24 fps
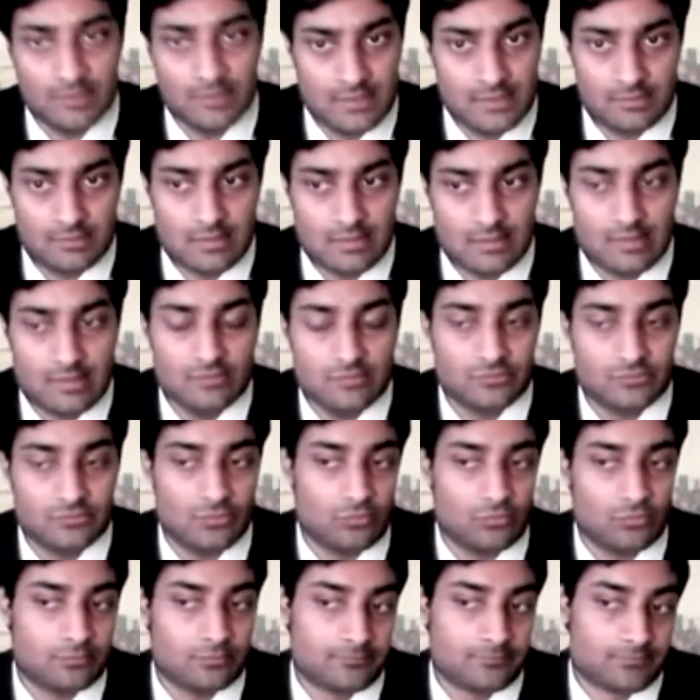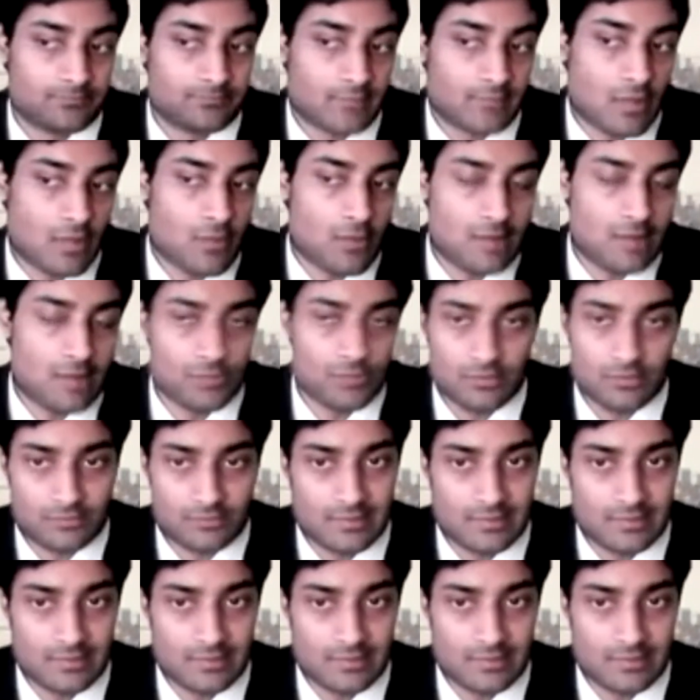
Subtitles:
And so I'm not really